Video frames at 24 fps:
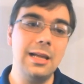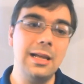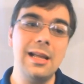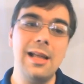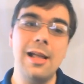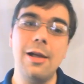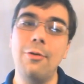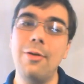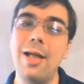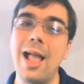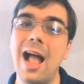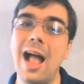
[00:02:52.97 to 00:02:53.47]

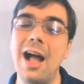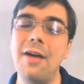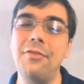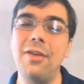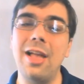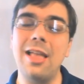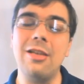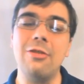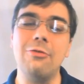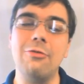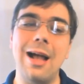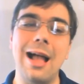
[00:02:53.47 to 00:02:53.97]
Here we have
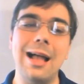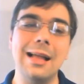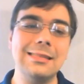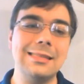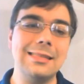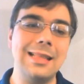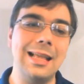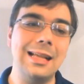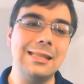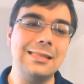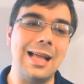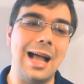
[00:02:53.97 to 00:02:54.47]
a
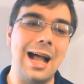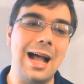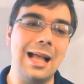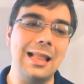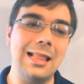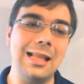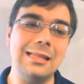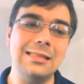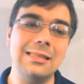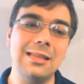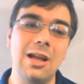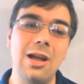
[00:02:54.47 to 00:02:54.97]
grassland
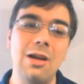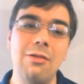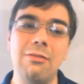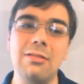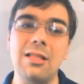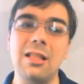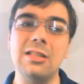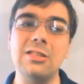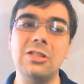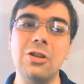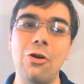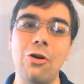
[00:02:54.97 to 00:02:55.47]
island with
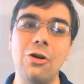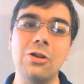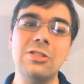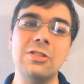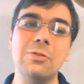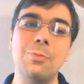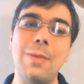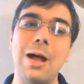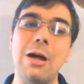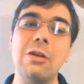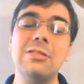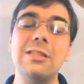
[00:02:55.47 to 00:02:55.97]
the tallest
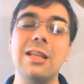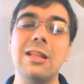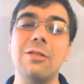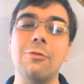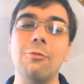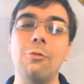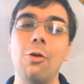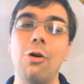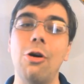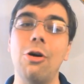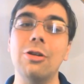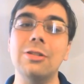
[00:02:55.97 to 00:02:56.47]
mountain in the
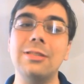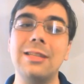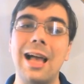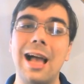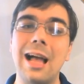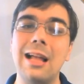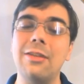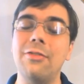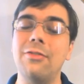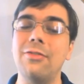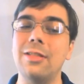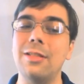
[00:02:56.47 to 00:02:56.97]
world
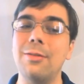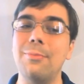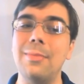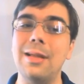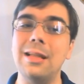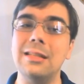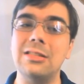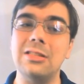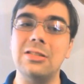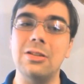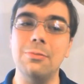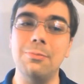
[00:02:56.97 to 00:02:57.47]
kind of in
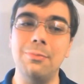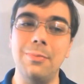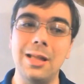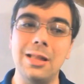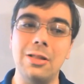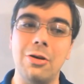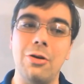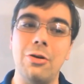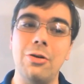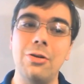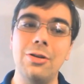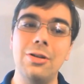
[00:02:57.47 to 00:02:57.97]
the
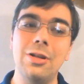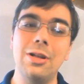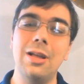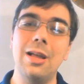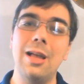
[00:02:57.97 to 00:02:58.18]
middle,